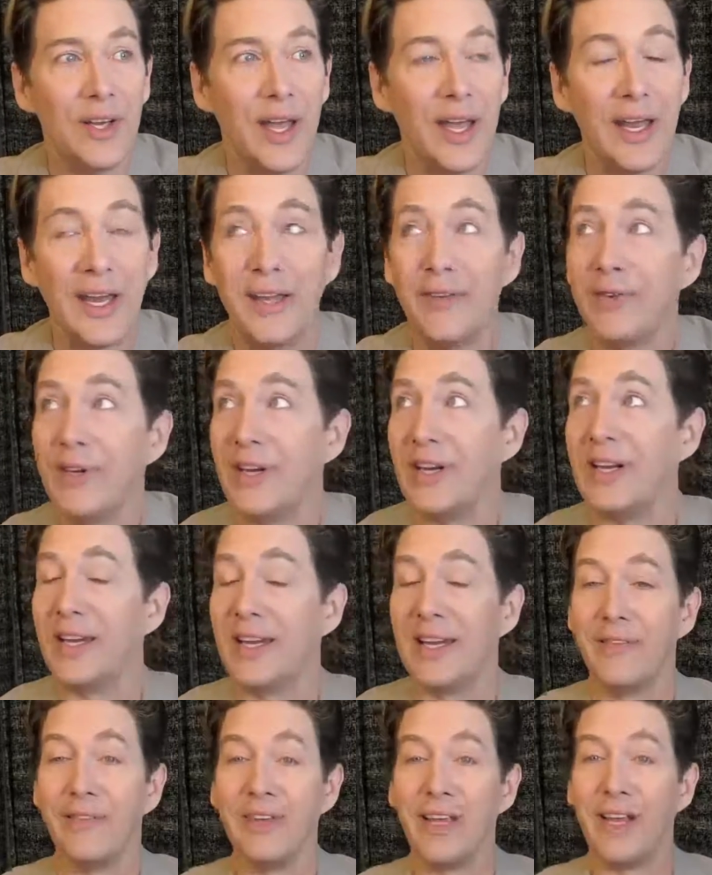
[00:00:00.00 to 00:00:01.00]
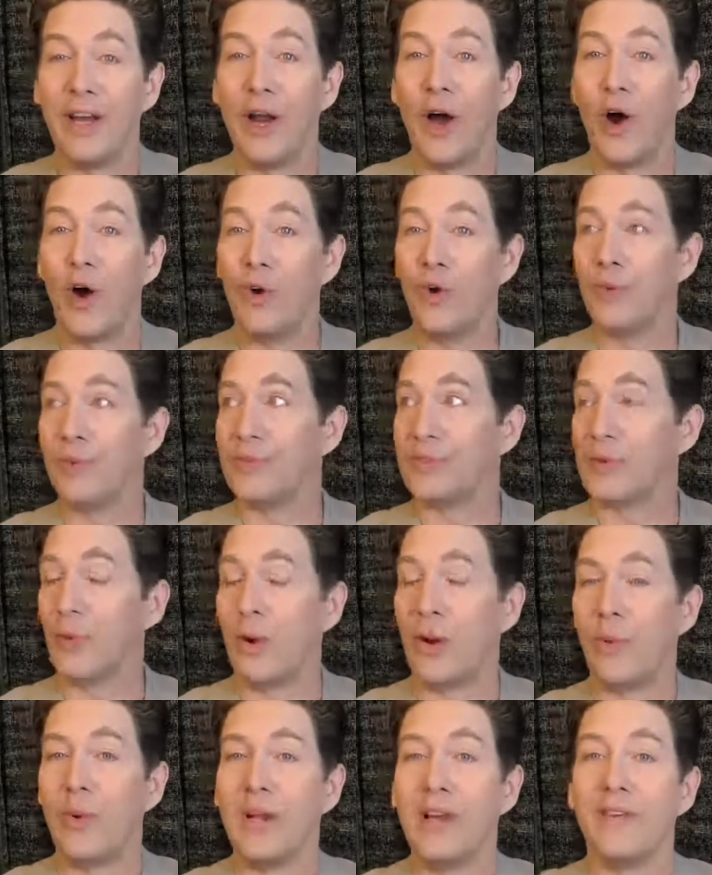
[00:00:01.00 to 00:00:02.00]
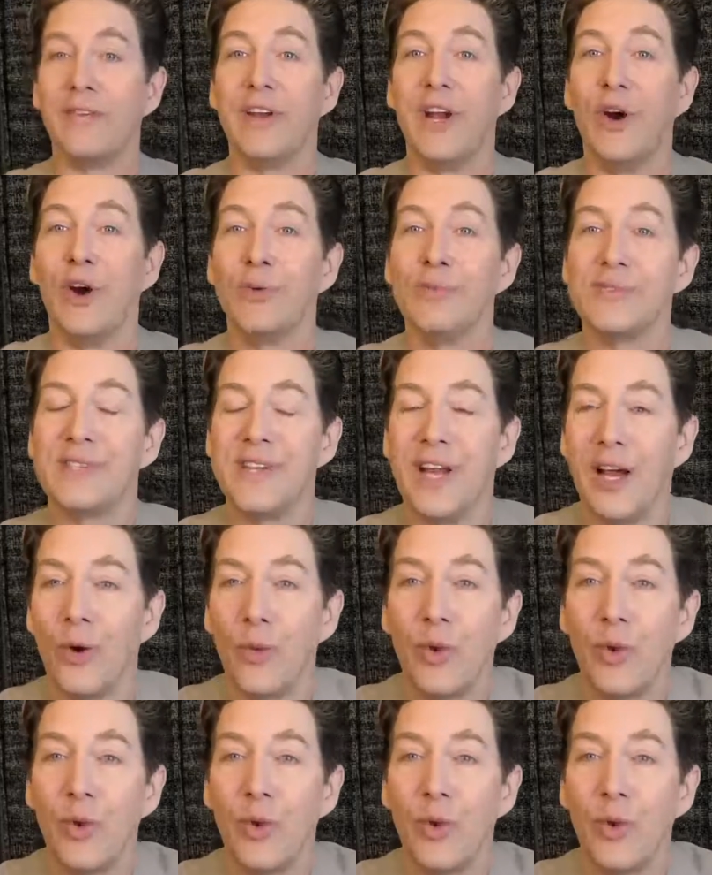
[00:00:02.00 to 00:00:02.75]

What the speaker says: and even living in homes, the way we live in homes now,